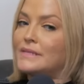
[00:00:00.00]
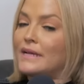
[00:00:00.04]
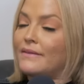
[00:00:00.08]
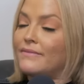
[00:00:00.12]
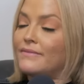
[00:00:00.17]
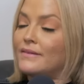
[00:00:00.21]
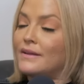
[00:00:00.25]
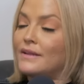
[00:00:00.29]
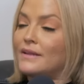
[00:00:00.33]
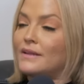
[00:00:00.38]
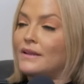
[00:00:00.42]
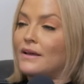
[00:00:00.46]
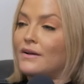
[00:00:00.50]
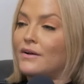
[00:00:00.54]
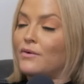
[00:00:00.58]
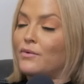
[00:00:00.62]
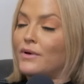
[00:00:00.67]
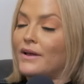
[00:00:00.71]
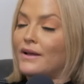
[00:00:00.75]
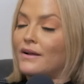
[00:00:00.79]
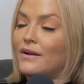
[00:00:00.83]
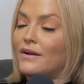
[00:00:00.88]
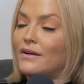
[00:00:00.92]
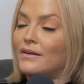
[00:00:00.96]
I'm definitely in no
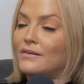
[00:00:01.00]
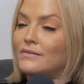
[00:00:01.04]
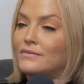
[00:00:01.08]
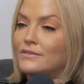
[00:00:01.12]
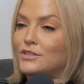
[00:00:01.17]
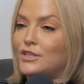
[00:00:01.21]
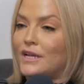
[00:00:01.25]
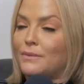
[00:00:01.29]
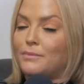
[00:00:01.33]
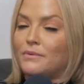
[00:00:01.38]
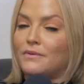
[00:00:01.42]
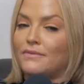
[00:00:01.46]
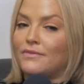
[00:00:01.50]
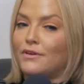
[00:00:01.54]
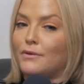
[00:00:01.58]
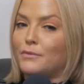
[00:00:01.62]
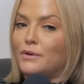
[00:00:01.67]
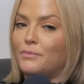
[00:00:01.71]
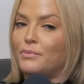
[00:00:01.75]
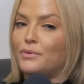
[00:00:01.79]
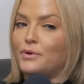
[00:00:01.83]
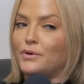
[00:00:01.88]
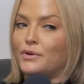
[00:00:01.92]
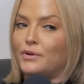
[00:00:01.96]
way, shape or
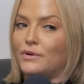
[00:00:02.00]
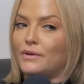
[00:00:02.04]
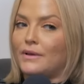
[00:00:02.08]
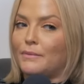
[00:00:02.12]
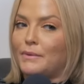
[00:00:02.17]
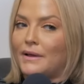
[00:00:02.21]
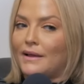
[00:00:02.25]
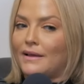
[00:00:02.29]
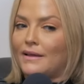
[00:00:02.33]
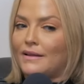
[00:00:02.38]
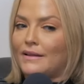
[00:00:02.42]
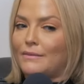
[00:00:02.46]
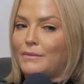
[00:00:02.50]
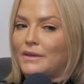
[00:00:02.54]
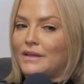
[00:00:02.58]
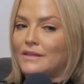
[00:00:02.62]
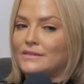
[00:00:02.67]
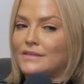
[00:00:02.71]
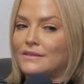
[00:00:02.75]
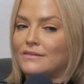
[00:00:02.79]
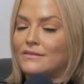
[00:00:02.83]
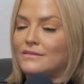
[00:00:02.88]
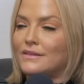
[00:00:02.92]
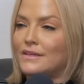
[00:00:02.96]
form a prude by any
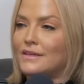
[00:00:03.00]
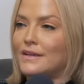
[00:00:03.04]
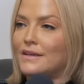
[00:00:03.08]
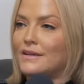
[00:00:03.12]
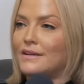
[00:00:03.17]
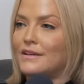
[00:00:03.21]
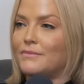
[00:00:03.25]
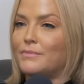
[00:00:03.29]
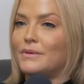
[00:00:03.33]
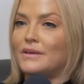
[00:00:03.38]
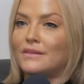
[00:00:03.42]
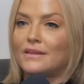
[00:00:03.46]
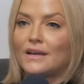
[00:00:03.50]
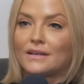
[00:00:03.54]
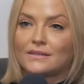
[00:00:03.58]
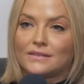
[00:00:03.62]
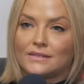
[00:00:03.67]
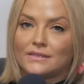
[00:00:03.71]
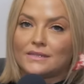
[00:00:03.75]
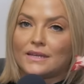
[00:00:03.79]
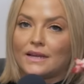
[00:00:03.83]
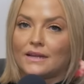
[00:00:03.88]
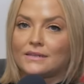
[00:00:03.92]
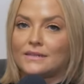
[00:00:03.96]
means. I don't think I could be
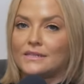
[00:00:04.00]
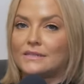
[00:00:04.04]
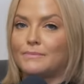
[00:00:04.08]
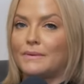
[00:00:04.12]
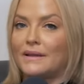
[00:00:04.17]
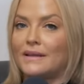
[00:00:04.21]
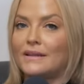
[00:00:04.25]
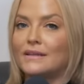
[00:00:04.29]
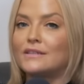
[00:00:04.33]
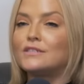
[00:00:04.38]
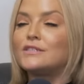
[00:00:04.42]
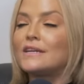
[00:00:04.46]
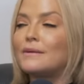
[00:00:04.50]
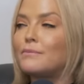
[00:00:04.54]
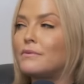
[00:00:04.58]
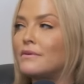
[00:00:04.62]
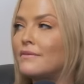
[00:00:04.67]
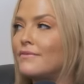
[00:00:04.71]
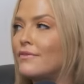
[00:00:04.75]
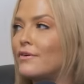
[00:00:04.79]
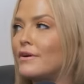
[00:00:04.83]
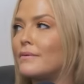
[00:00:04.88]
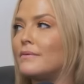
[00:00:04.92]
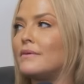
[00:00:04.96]
Alexis Texas by any shape
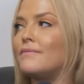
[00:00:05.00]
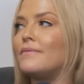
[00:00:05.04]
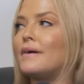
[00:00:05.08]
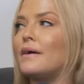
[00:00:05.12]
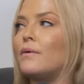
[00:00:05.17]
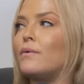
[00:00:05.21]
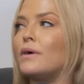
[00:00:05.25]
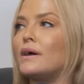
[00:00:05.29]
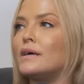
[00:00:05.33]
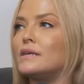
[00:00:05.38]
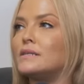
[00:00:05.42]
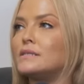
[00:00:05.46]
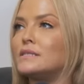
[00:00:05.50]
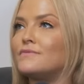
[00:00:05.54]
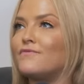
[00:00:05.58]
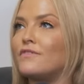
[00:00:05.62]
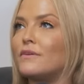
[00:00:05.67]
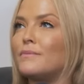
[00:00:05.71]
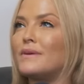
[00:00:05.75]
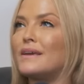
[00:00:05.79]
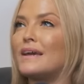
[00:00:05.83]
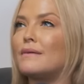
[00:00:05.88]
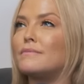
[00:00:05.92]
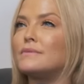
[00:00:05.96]
or form if I was.
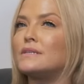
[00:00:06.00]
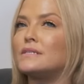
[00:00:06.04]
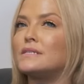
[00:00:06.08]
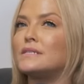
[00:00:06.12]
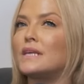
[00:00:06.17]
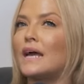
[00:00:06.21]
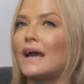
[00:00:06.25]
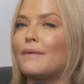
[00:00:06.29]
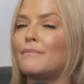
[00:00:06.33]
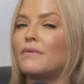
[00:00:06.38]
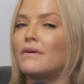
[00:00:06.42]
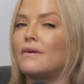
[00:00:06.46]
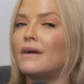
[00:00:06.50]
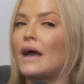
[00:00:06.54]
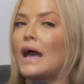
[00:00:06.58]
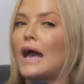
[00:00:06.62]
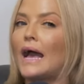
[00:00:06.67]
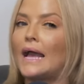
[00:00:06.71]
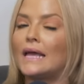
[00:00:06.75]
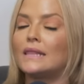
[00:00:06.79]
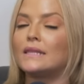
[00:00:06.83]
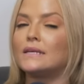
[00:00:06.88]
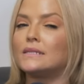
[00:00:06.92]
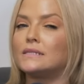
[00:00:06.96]
For me, I'm a
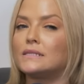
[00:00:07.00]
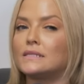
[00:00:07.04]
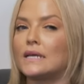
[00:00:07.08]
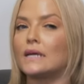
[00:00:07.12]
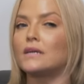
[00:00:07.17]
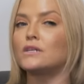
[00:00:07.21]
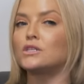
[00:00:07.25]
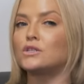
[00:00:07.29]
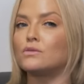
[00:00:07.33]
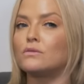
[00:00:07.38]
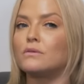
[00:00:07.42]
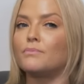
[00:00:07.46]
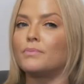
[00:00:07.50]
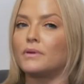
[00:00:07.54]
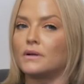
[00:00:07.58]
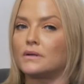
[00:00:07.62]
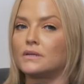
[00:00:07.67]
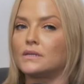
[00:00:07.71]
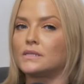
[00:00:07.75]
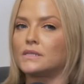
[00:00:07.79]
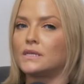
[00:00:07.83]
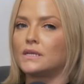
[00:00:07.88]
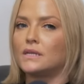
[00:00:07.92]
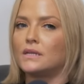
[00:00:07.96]
highly sexual
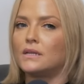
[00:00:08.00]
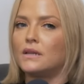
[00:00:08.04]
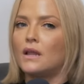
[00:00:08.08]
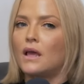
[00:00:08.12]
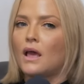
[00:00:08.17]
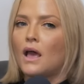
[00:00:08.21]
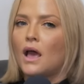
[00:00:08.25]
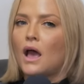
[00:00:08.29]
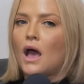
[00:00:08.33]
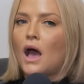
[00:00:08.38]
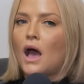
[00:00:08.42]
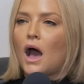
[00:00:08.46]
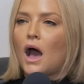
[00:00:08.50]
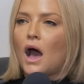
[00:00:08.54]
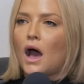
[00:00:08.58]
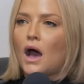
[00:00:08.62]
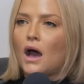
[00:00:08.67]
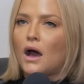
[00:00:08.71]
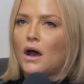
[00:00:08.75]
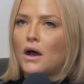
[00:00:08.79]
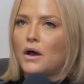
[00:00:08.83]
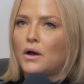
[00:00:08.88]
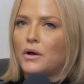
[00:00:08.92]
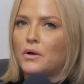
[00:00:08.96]
person. So
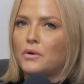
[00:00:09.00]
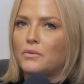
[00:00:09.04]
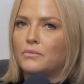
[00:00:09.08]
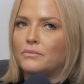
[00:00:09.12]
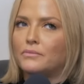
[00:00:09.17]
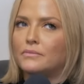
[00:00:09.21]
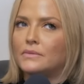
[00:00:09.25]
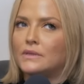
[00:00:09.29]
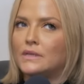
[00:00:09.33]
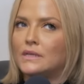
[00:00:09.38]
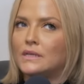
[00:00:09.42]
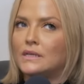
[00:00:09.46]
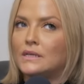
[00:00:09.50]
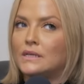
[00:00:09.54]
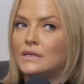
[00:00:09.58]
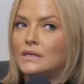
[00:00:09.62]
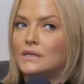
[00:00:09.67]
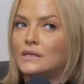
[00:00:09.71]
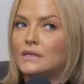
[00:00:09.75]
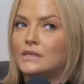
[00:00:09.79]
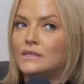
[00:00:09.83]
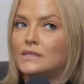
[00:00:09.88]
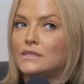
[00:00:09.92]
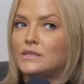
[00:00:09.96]

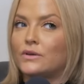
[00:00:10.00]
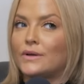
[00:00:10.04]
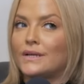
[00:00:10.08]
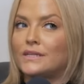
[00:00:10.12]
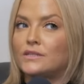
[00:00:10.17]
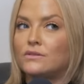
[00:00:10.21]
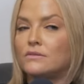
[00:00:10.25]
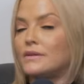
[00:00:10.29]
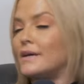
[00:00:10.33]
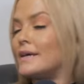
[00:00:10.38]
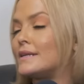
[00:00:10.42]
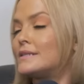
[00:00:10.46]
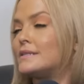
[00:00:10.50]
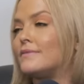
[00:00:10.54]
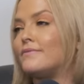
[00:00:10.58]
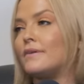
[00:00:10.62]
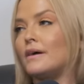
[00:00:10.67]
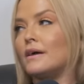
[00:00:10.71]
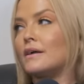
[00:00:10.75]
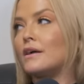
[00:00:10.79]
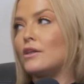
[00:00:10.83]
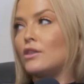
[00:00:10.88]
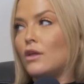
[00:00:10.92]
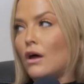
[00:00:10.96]
I do like to
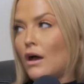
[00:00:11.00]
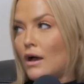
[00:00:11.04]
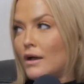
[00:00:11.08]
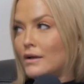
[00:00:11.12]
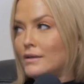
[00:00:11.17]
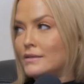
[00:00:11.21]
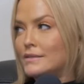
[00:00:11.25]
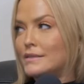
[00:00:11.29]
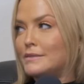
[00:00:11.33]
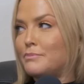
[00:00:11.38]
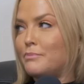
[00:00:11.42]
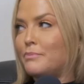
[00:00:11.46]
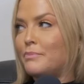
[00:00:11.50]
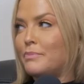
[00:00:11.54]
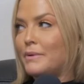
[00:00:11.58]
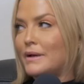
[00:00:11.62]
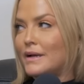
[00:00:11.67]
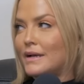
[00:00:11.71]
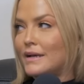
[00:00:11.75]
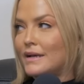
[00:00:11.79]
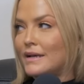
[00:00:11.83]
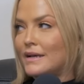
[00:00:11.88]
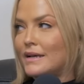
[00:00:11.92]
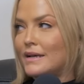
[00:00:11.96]
fuck a lot. Mm-hmm.
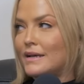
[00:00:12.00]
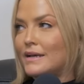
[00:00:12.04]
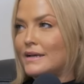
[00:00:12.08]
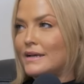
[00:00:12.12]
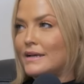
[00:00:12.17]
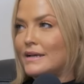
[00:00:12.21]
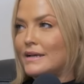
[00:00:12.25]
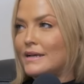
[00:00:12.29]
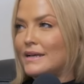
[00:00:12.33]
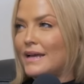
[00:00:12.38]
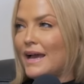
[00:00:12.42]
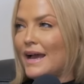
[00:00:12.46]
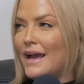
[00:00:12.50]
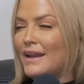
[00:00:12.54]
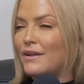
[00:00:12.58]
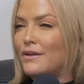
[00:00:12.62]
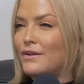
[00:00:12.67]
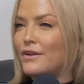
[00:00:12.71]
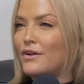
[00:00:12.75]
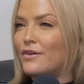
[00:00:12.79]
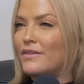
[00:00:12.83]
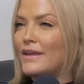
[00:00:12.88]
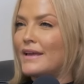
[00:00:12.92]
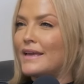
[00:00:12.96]
But I
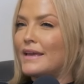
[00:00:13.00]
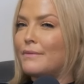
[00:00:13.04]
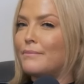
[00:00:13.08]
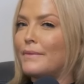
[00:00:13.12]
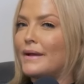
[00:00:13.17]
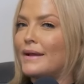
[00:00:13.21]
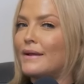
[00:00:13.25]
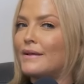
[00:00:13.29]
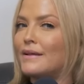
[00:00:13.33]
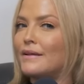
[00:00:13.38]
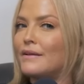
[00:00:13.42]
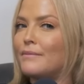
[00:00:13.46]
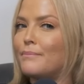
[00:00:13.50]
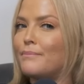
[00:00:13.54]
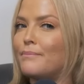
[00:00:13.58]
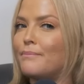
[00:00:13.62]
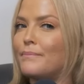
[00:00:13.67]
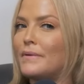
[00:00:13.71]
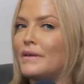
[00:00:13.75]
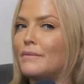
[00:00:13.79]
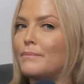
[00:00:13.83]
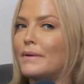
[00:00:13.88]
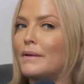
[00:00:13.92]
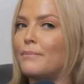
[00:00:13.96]
don't know, like in
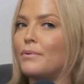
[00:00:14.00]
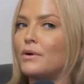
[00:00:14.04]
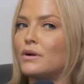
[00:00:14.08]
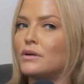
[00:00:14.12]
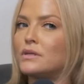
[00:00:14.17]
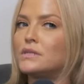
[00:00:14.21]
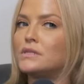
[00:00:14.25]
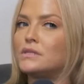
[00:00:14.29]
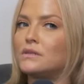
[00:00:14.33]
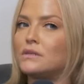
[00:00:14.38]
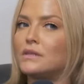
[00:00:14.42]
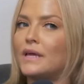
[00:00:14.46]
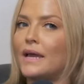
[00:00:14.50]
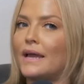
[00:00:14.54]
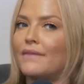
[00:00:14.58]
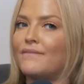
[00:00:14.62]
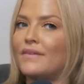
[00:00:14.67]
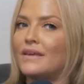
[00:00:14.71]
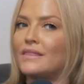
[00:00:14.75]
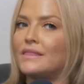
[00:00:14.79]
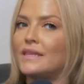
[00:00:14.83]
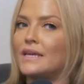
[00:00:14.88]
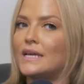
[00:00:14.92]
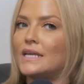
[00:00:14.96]
my personal
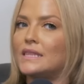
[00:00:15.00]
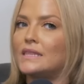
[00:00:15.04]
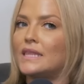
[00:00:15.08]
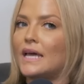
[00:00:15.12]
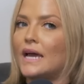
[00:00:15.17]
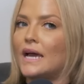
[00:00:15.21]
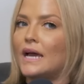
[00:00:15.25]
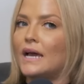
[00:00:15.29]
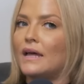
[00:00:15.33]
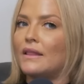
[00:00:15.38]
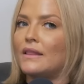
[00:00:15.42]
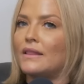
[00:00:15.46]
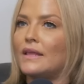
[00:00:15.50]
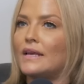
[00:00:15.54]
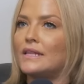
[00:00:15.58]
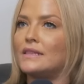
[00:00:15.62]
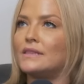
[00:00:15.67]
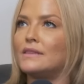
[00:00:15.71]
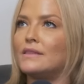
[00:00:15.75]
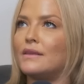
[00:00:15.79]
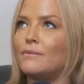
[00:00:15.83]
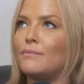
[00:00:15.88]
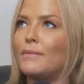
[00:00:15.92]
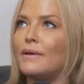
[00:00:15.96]
life, I think that
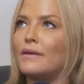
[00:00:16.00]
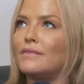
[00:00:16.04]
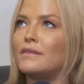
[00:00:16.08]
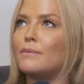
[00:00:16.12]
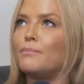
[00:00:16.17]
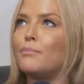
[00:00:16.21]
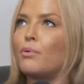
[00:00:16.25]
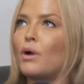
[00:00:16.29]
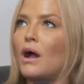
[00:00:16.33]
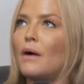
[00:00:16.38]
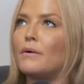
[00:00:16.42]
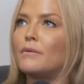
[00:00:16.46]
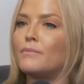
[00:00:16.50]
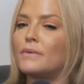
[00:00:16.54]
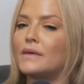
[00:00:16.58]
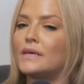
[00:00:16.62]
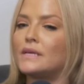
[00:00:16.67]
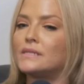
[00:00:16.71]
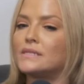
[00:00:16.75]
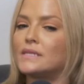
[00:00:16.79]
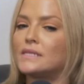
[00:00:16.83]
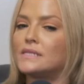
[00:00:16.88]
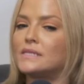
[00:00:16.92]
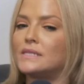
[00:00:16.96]
the problem
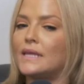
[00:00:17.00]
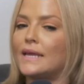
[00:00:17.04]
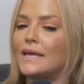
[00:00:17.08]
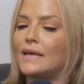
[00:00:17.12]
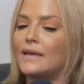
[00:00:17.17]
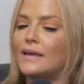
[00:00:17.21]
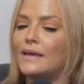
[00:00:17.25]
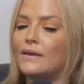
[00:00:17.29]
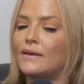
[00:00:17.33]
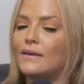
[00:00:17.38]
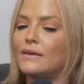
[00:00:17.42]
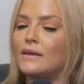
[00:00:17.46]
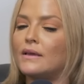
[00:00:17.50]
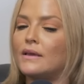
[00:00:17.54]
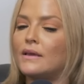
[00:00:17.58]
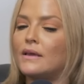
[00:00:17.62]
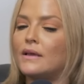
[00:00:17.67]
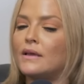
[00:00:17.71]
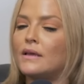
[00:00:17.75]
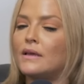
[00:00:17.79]
is they